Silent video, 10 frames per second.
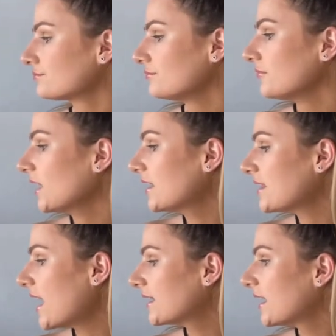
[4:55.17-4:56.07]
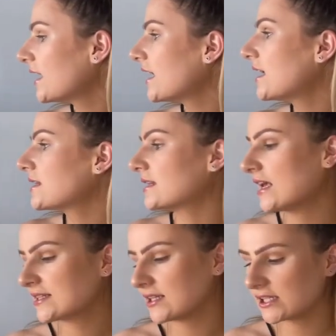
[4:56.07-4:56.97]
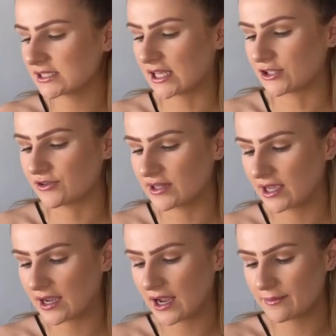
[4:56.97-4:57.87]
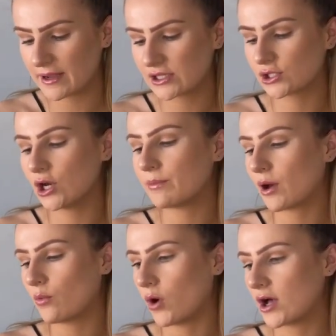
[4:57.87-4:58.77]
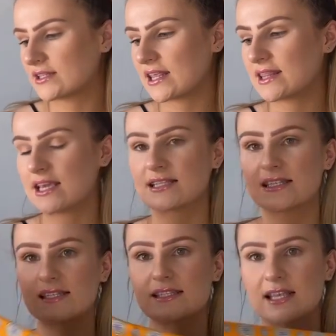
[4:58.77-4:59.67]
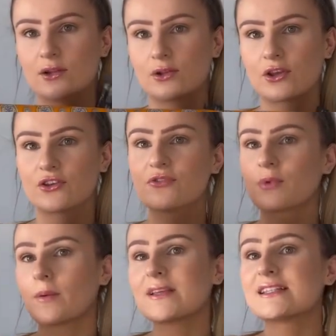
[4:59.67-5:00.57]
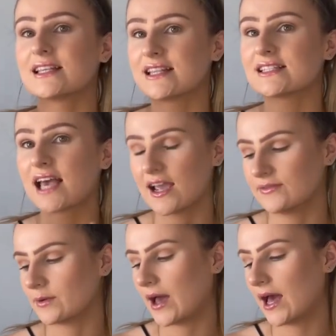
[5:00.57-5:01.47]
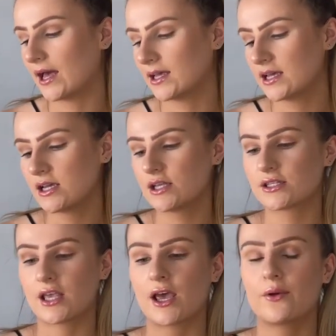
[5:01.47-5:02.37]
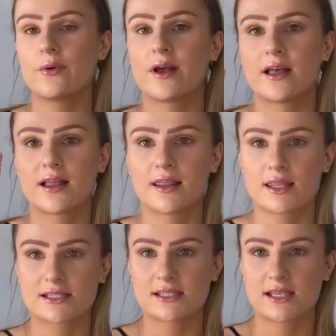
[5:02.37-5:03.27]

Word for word: and then the last little accessory thing I kind of picked up was this silk you've probably seen this everywhere so this is it.